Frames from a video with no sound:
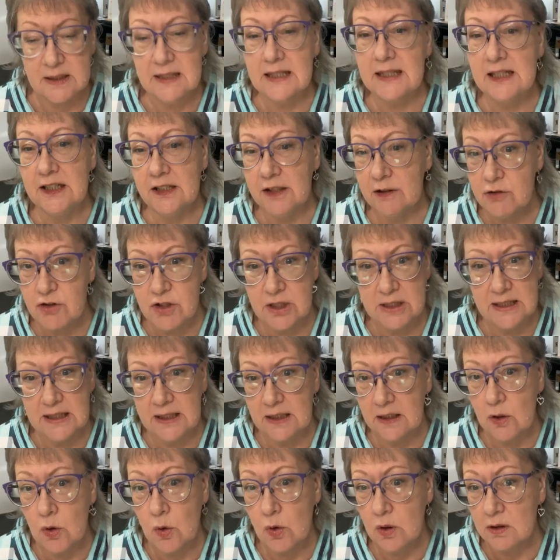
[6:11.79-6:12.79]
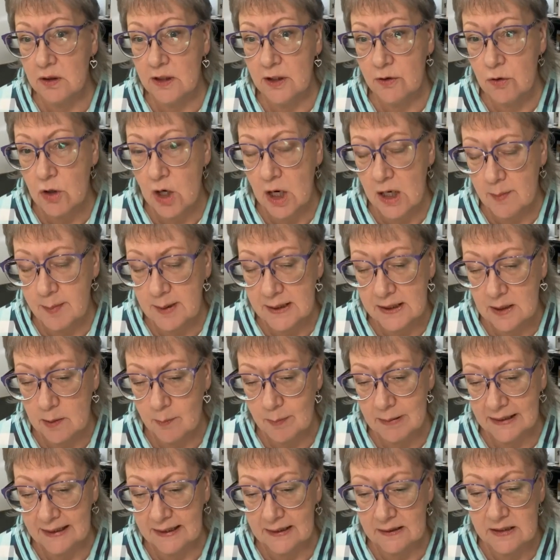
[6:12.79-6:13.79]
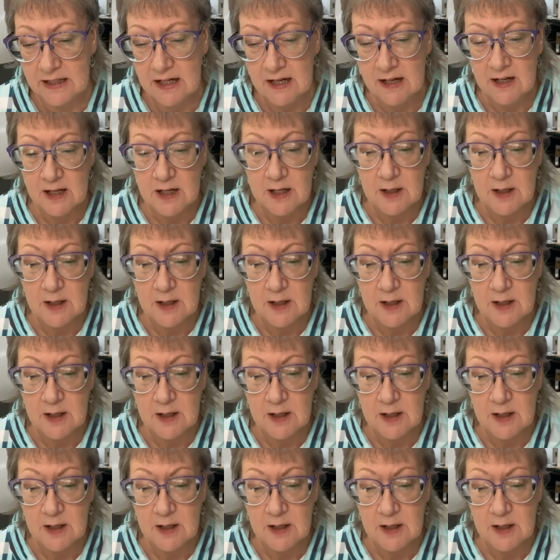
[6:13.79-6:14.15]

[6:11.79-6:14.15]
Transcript: ketogenic or low carb eating plan.